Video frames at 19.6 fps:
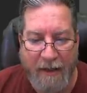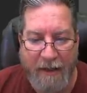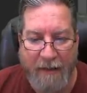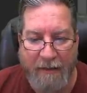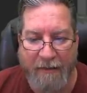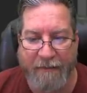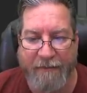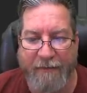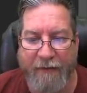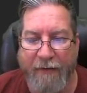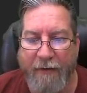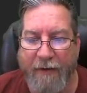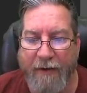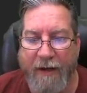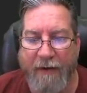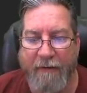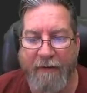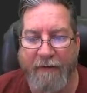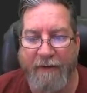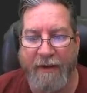the fur and
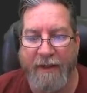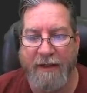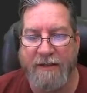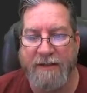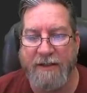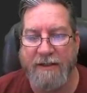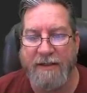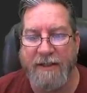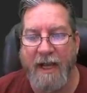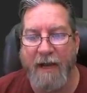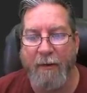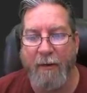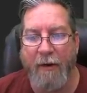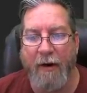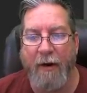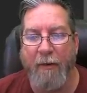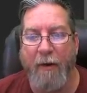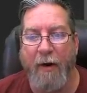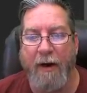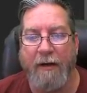everything. It's just not where I
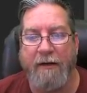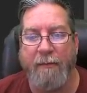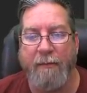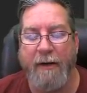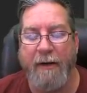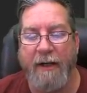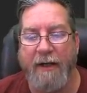want it to be.